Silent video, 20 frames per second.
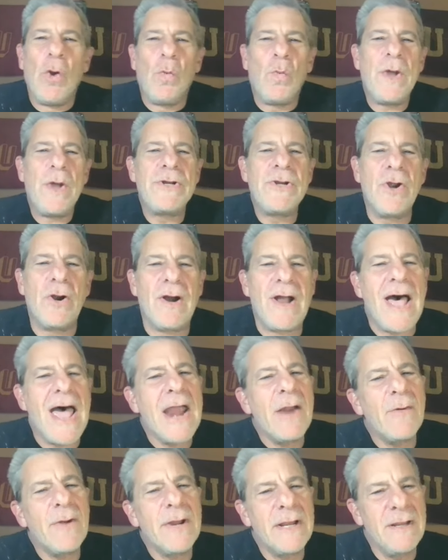When you're
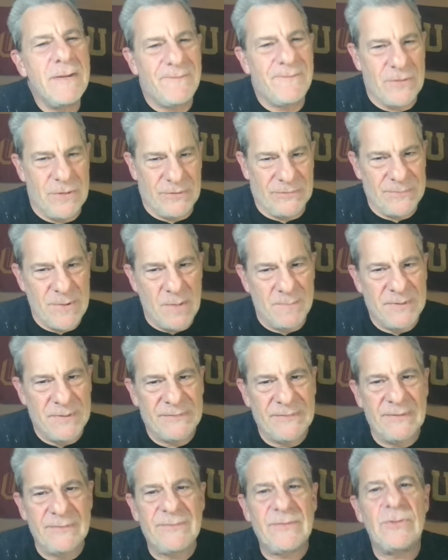hiring for your small
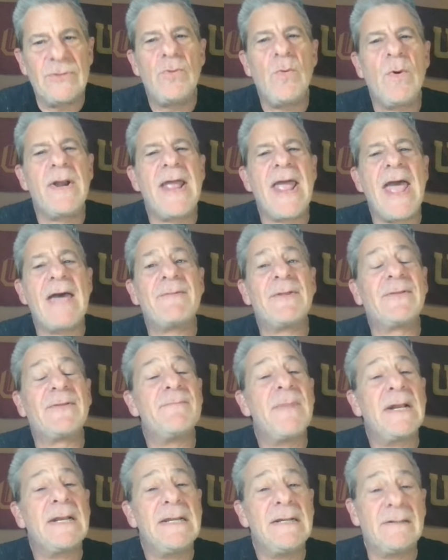business, you want to have as
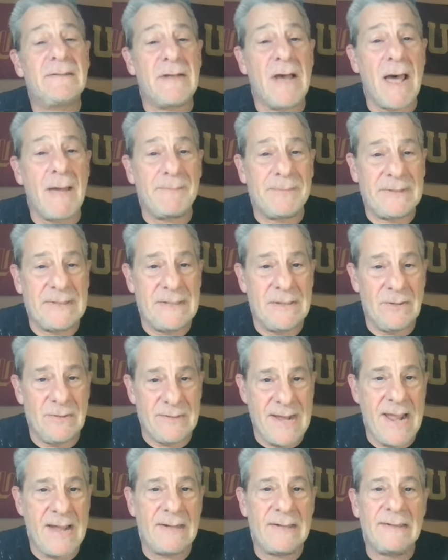many top-tier
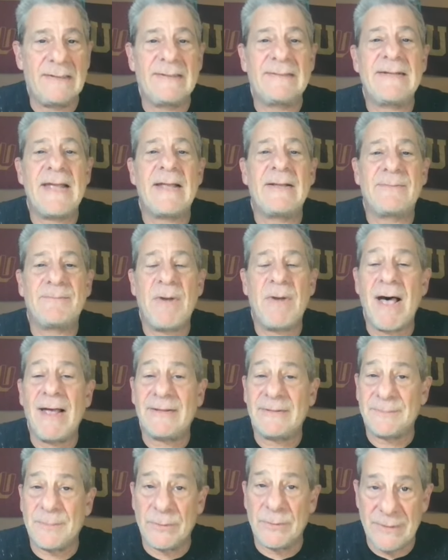candidates as
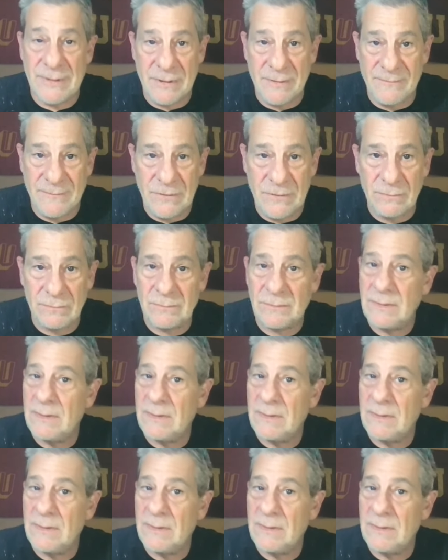possible to interview.